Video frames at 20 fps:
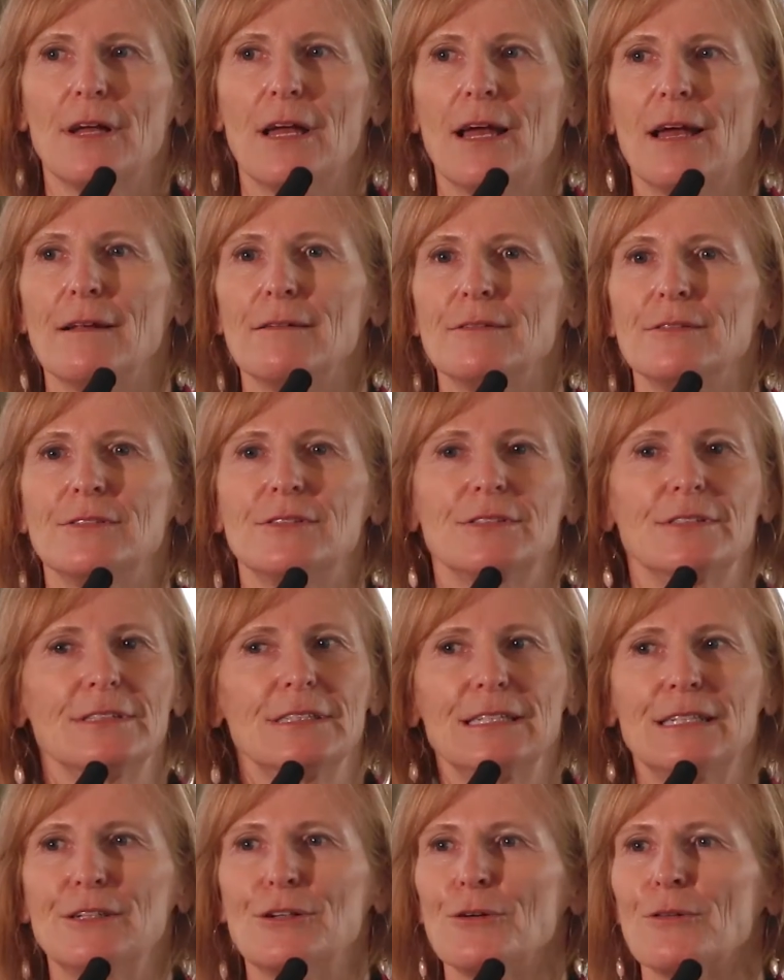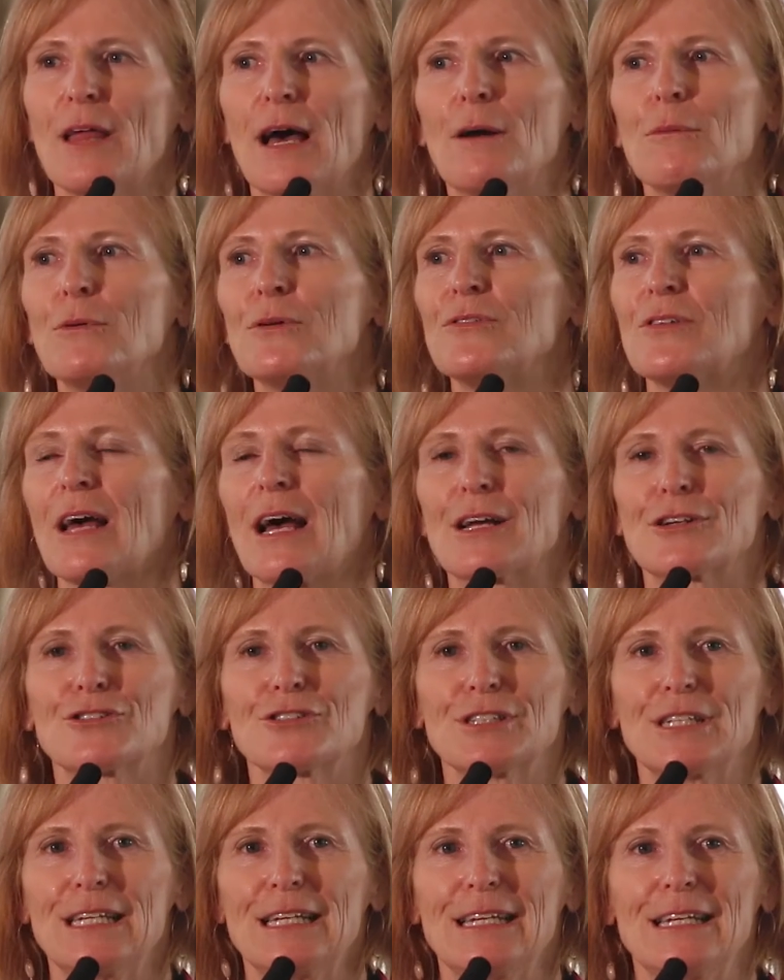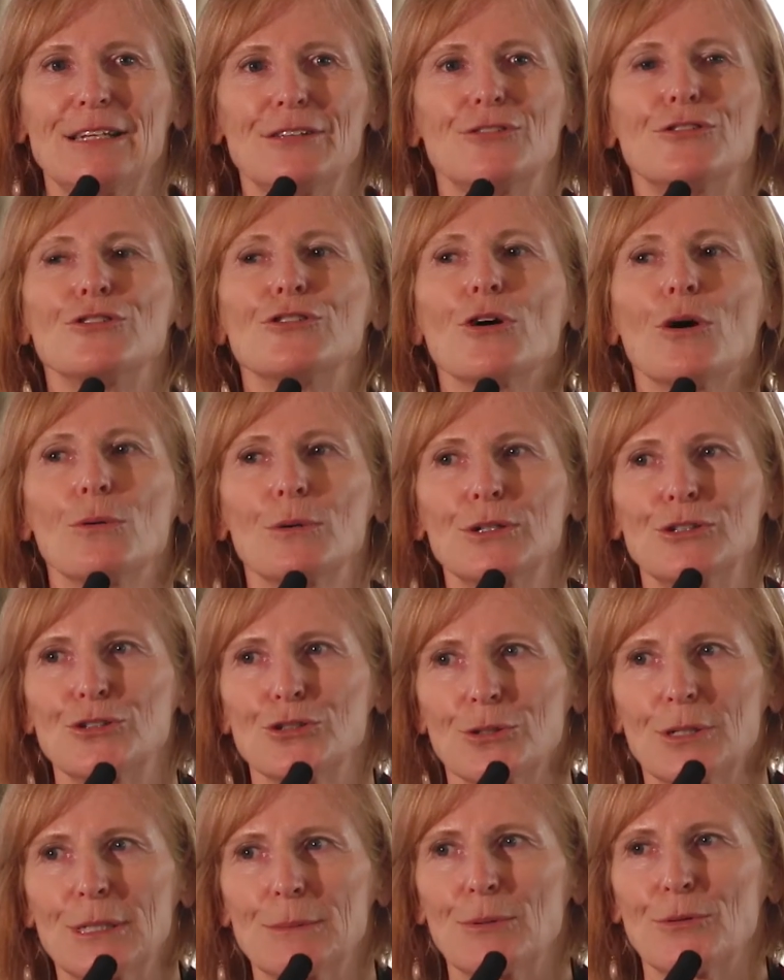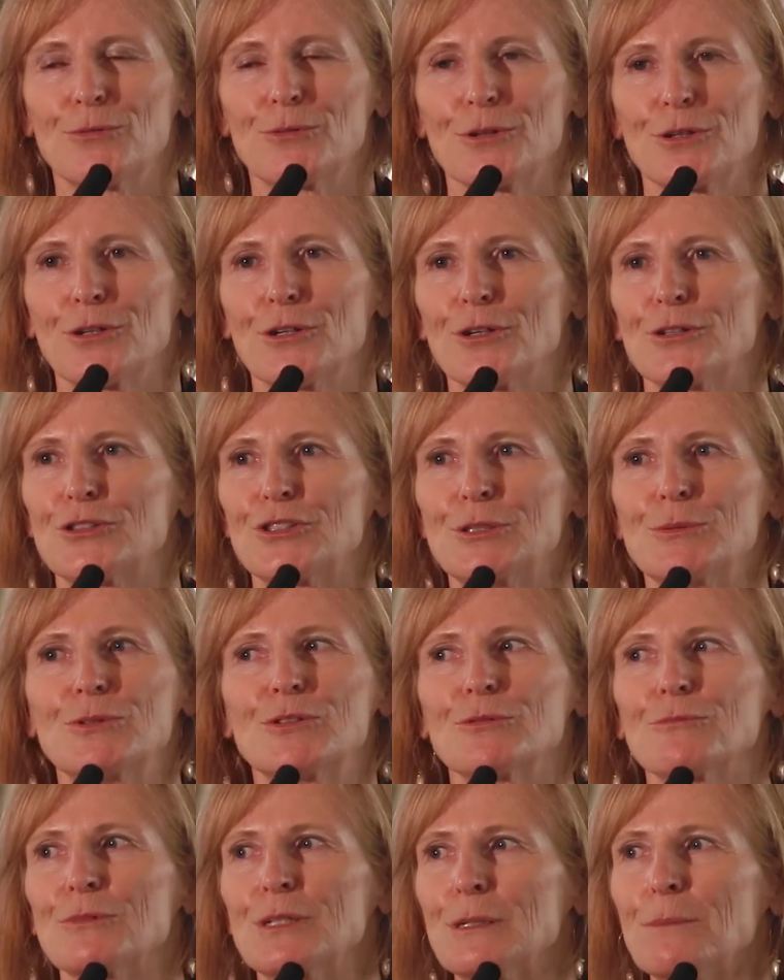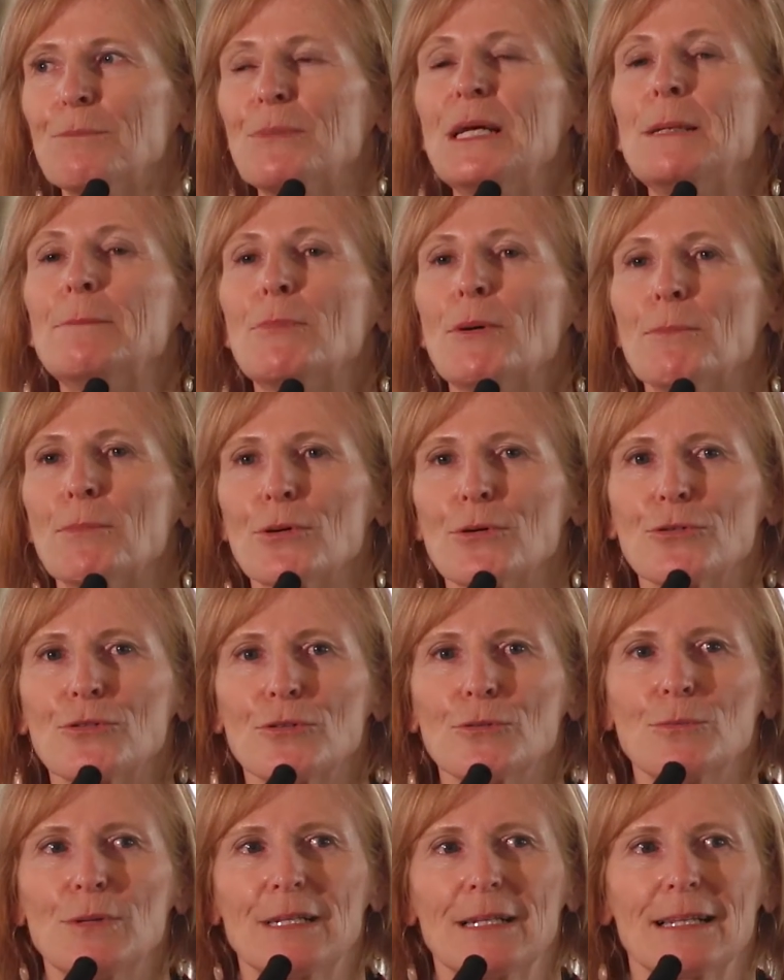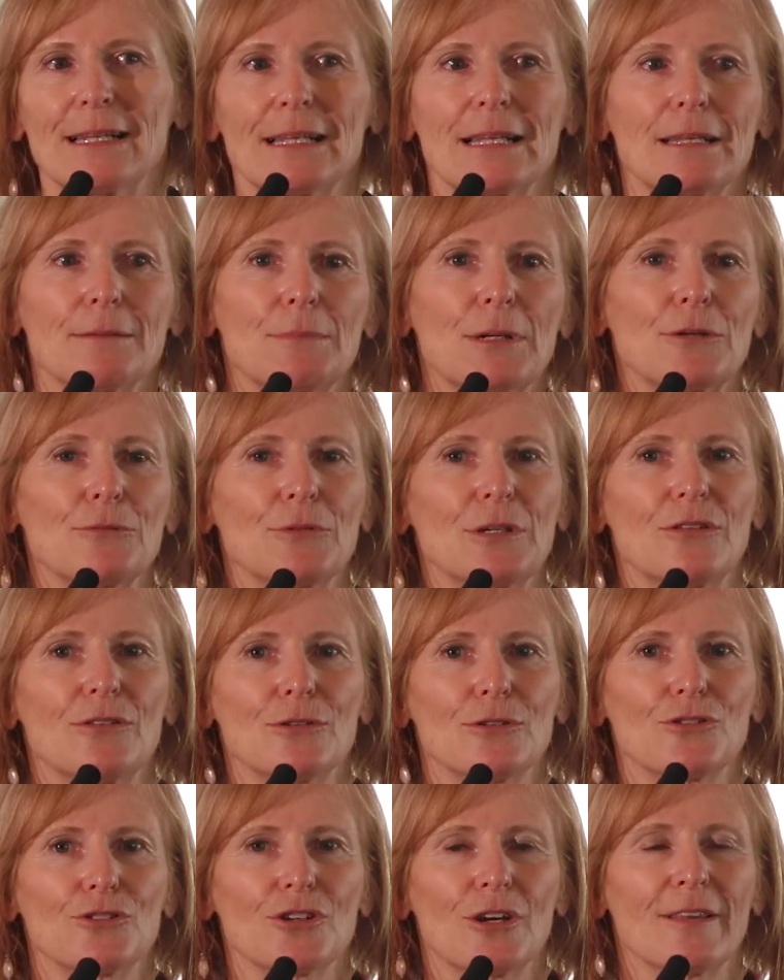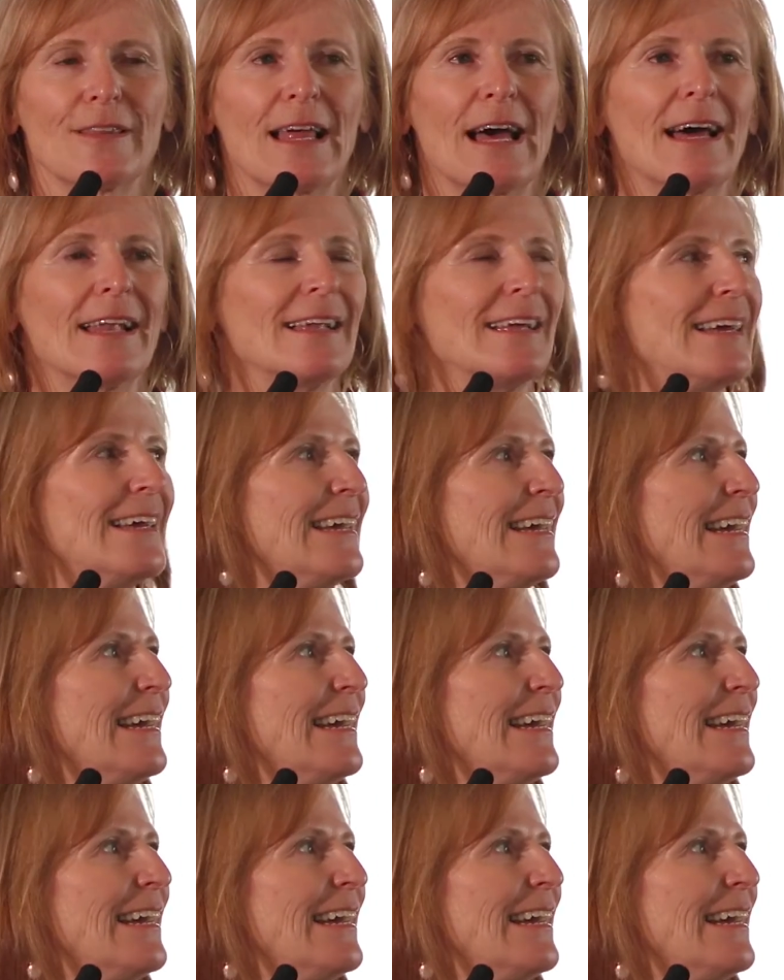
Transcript: And, you know, that was actually so enjoyable for her. She was a real people person. We did a little bit of research on that.